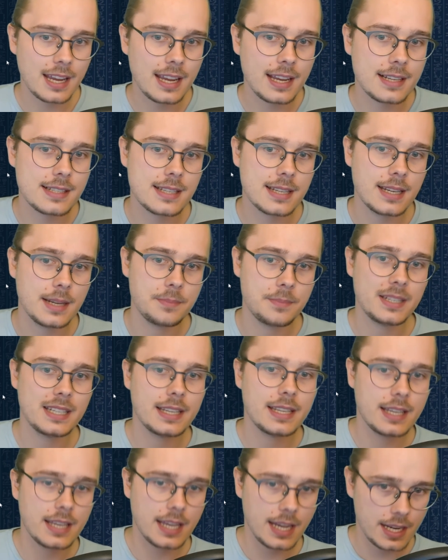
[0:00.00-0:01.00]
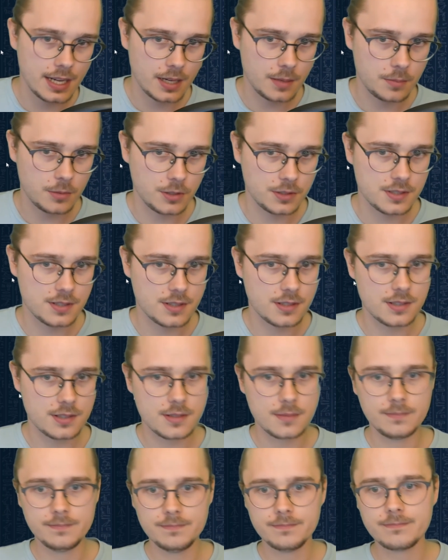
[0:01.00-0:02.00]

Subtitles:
except Canine monsters,